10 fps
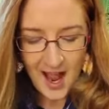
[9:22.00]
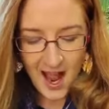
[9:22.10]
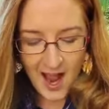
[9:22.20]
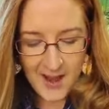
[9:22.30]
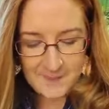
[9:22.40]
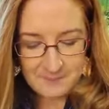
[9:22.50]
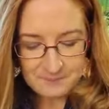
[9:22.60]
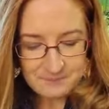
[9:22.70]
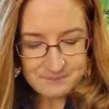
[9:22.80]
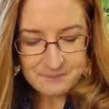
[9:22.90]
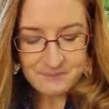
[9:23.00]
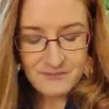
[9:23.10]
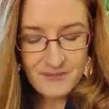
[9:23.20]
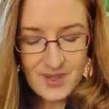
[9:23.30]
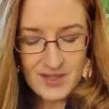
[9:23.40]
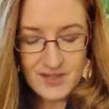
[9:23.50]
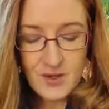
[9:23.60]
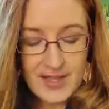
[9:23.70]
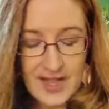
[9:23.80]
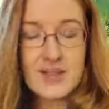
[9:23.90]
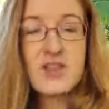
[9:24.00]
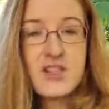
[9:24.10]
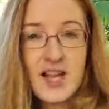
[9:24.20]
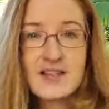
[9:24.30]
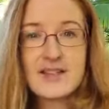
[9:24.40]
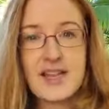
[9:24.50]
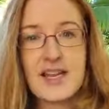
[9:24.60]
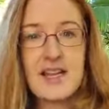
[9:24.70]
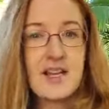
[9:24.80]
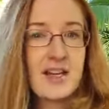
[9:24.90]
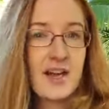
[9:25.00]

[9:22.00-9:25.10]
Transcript: So yes, you just need